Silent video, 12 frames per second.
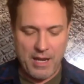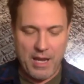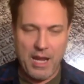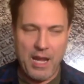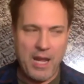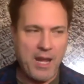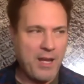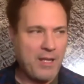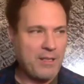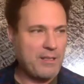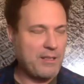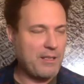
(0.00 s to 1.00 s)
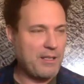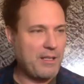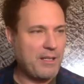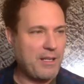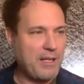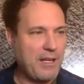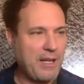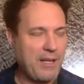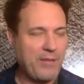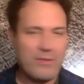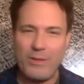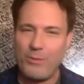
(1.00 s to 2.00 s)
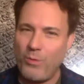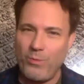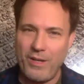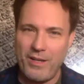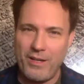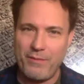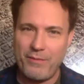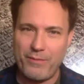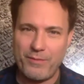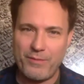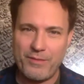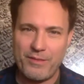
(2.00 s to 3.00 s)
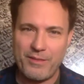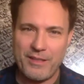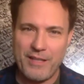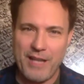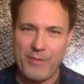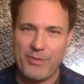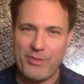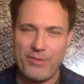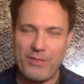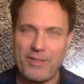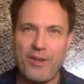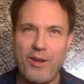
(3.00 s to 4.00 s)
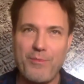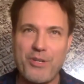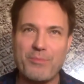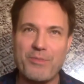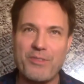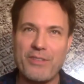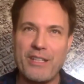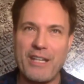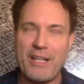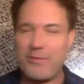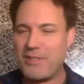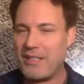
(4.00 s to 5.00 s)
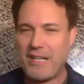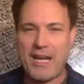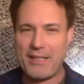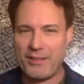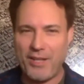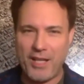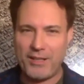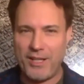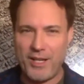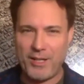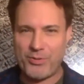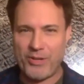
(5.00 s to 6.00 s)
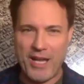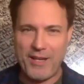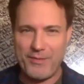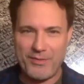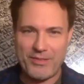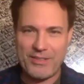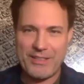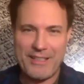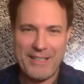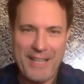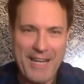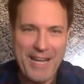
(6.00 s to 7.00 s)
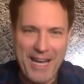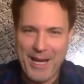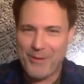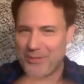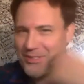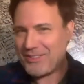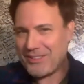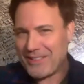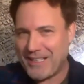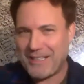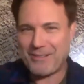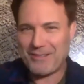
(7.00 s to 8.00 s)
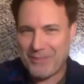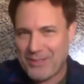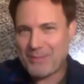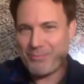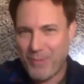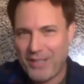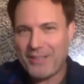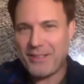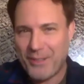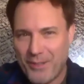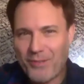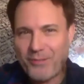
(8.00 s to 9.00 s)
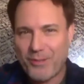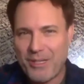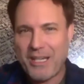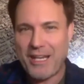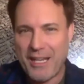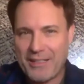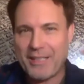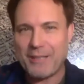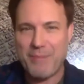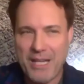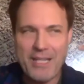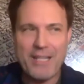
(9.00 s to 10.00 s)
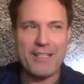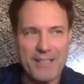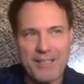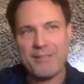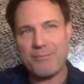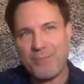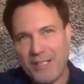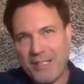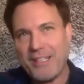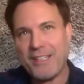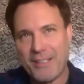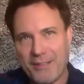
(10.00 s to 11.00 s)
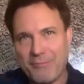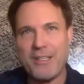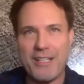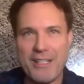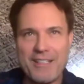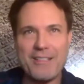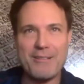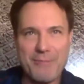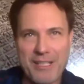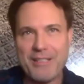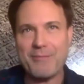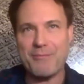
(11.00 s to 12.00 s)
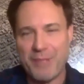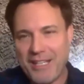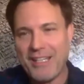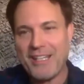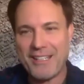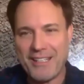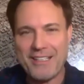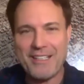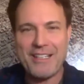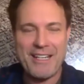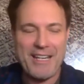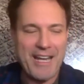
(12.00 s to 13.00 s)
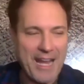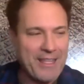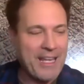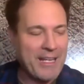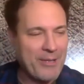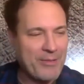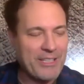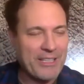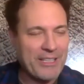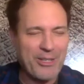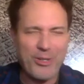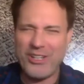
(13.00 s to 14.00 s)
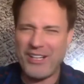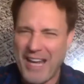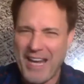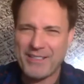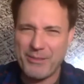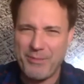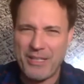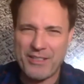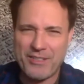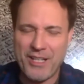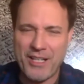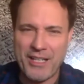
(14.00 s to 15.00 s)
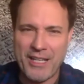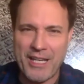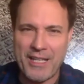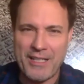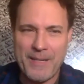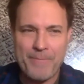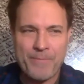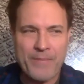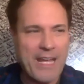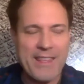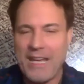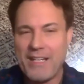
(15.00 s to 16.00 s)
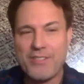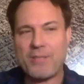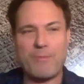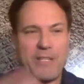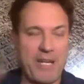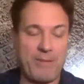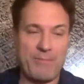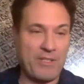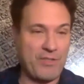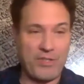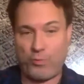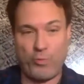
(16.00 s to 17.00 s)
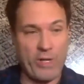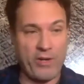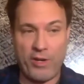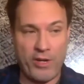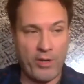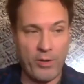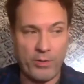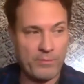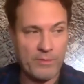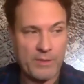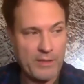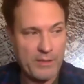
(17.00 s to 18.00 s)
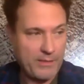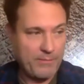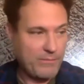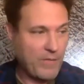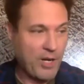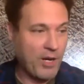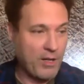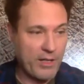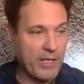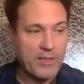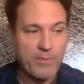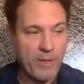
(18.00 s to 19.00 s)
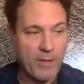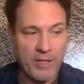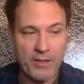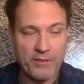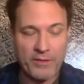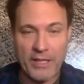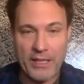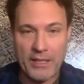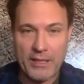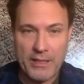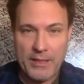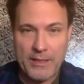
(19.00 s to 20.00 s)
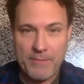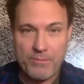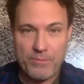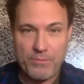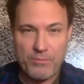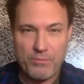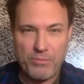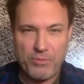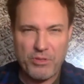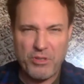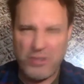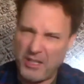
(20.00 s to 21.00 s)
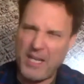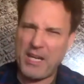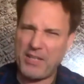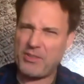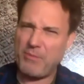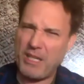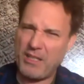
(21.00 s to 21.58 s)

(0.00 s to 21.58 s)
And I was like, well, what if I was shooting this Hallmark movie and I was like, I had a lot of long drives and I was just like, just mulling it over in my head, like making bacon, making, making bacon. And then I was like, could I actually make a song out of that? And then it just became this just weirdo art experiment of like, could I actually make a